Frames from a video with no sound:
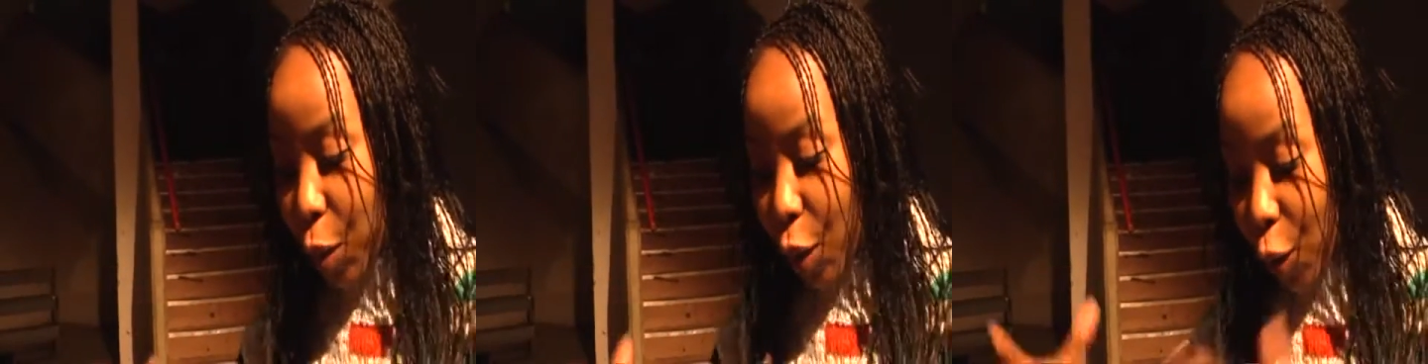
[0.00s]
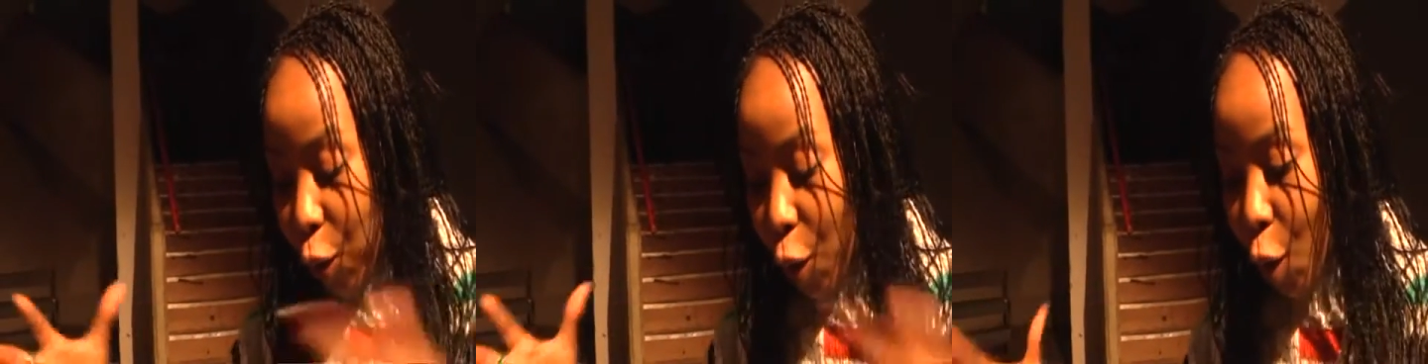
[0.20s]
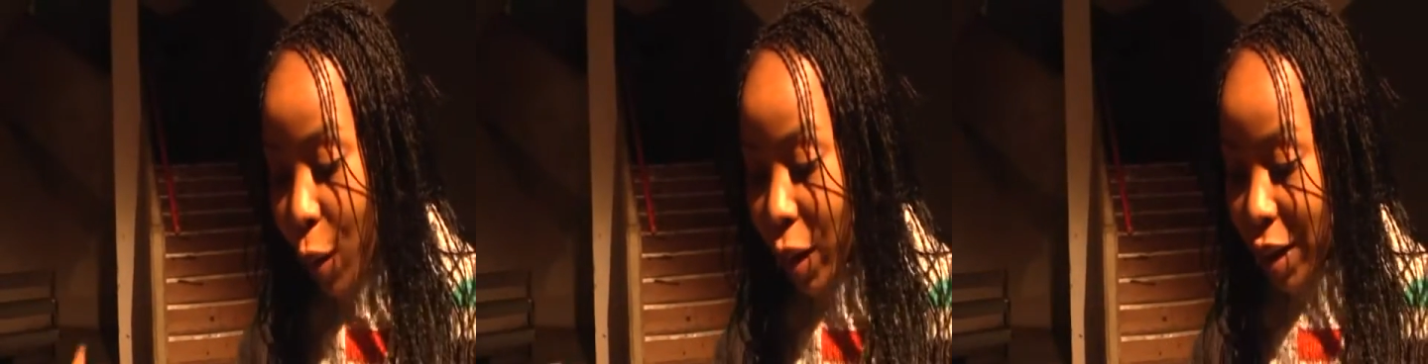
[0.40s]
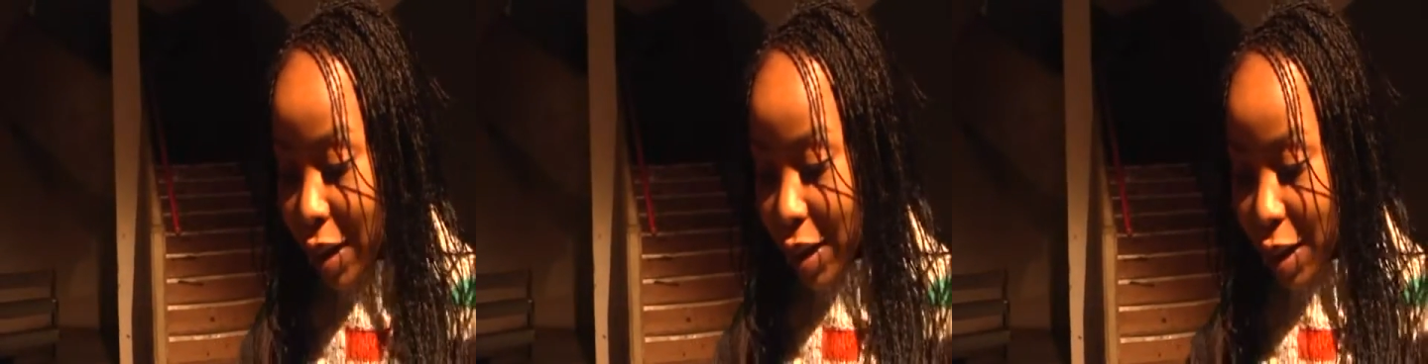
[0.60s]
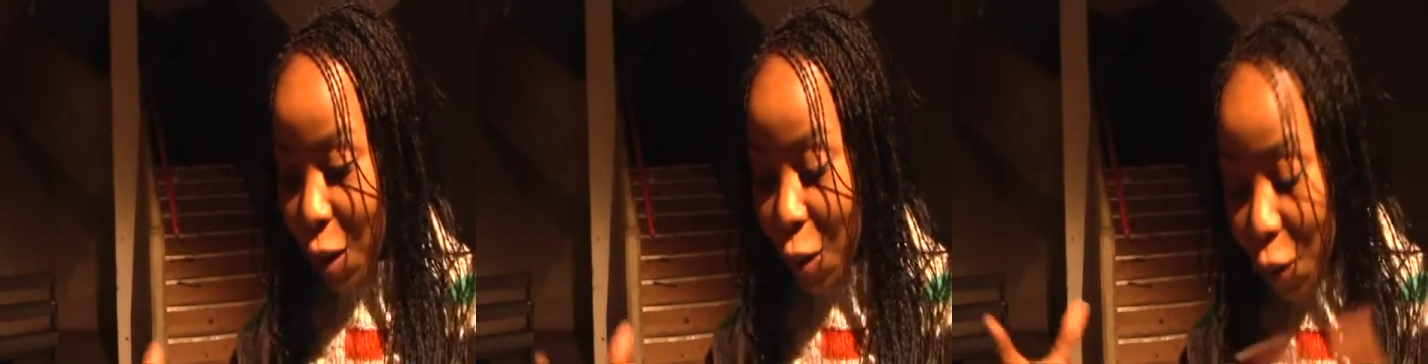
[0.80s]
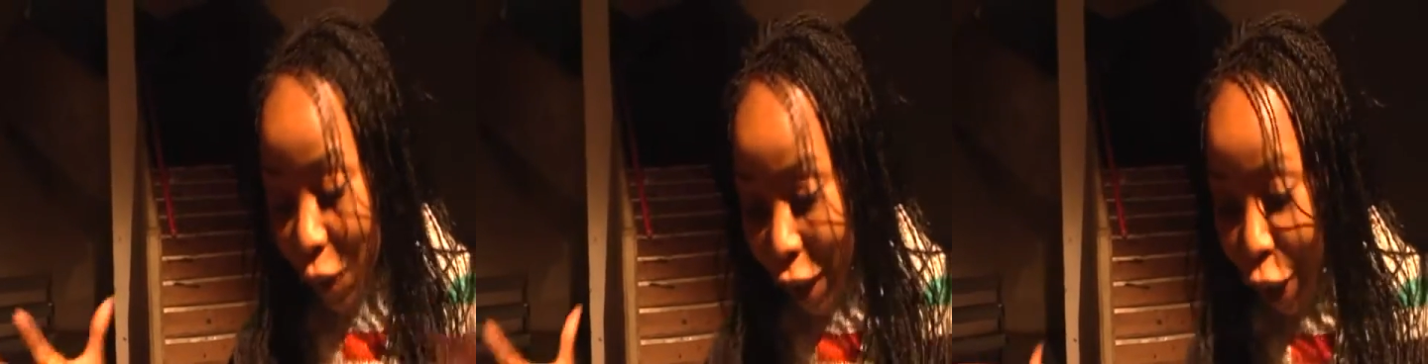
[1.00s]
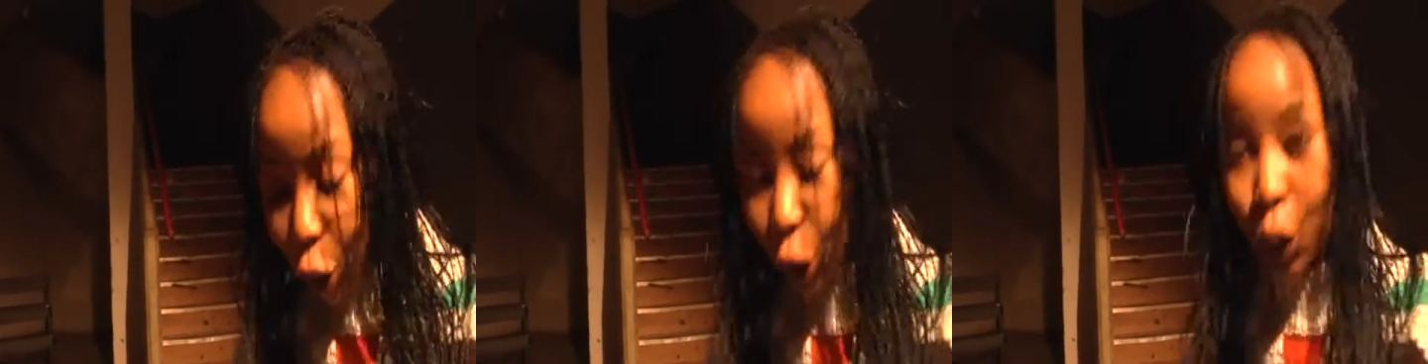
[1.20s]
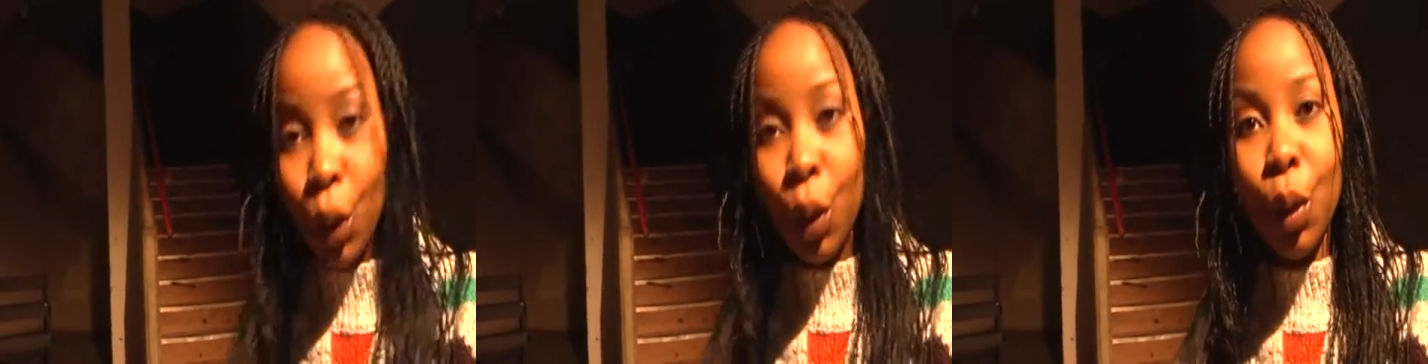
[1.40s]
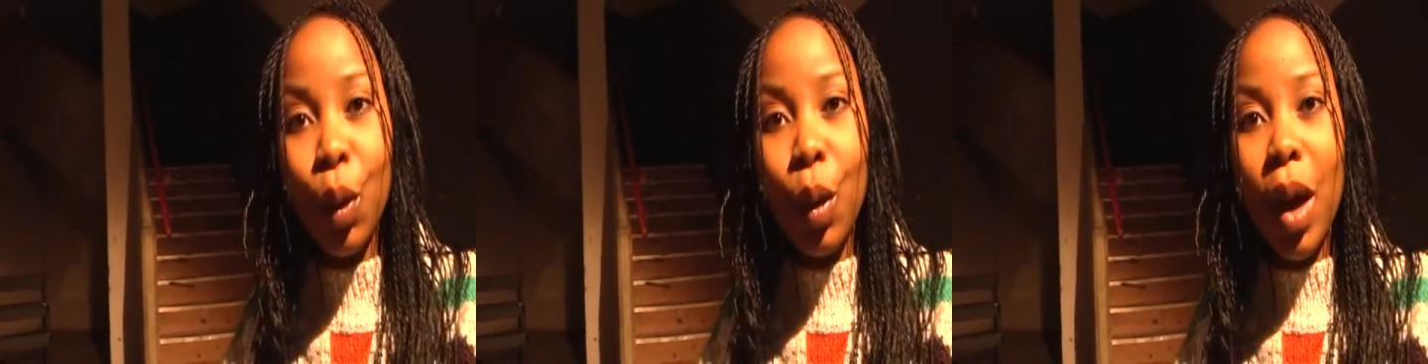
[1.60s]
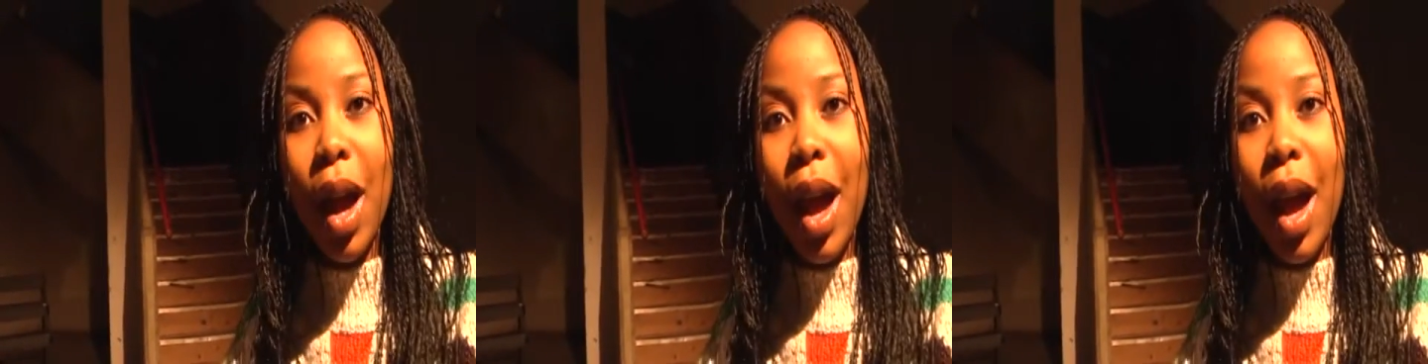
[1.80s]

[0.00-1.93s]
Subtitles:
performance venue